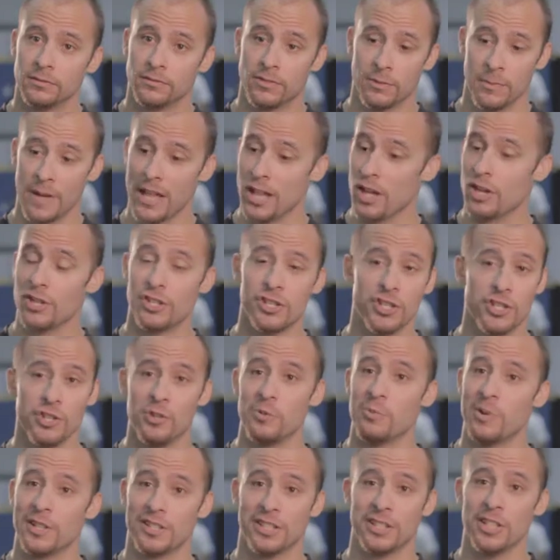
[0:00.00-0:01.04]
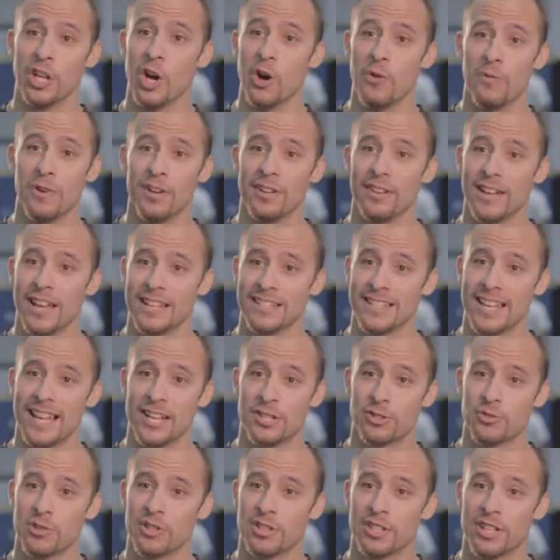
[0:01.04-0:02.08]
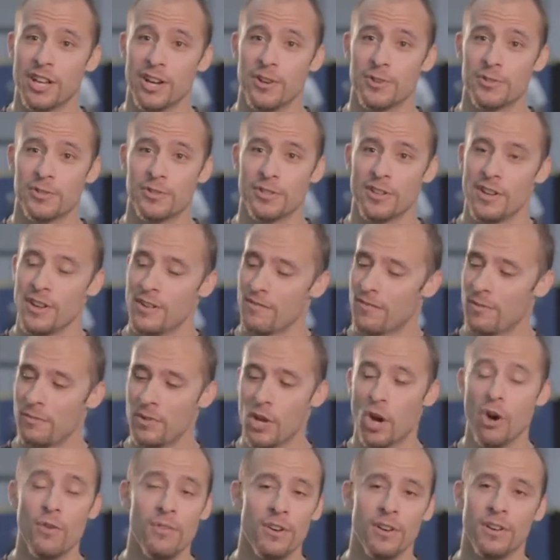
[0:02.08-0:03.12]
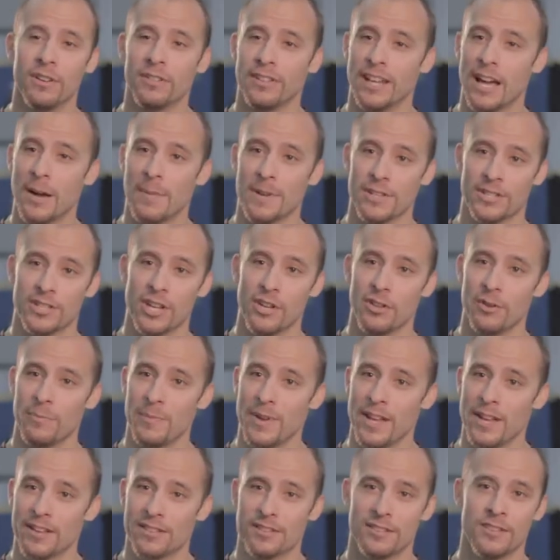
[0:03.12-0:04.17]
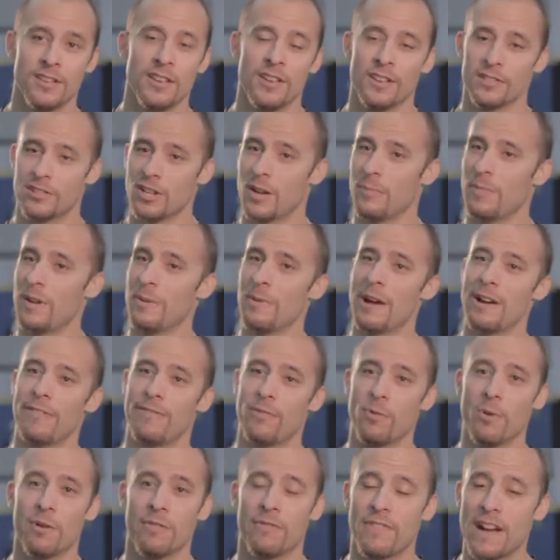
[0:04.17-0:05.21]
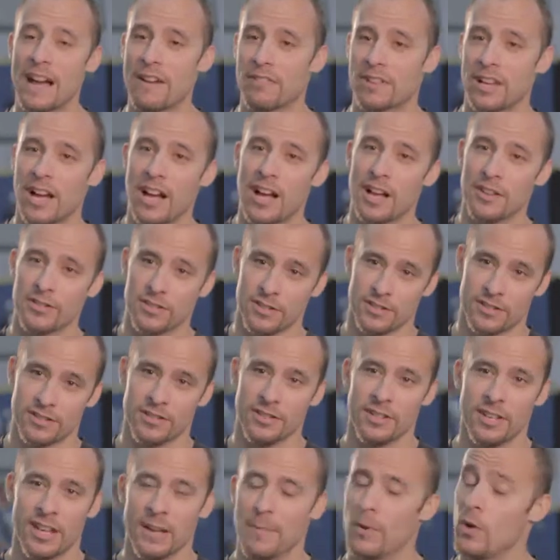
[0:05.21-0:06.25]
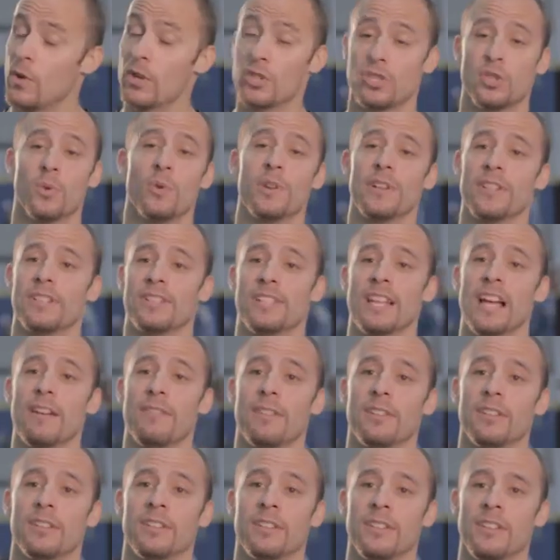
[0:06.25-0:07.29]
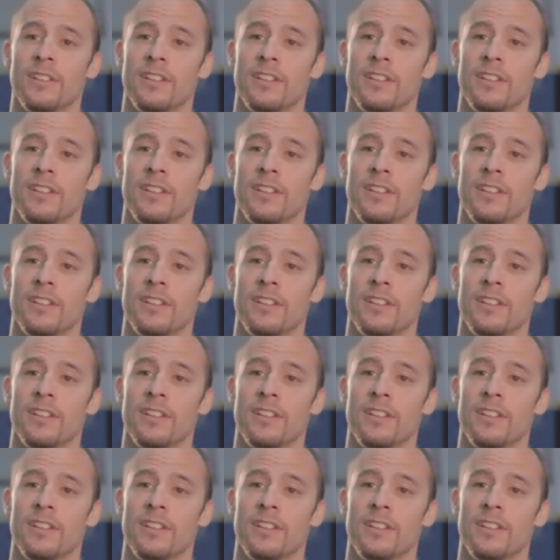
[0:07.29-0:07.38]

From LSU, went to Nova as a head strength coach. From Nova, now I'm at Southern Miss. So I've been about 4 or 5 colleges. I'm only 27.